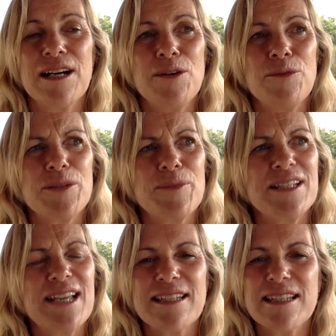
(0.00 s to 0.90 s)
which means
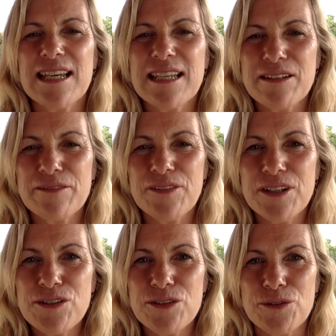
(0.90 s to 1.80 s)
as an
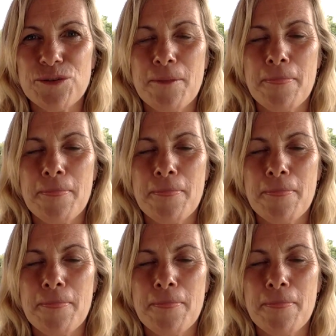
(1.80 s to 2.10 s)
individual,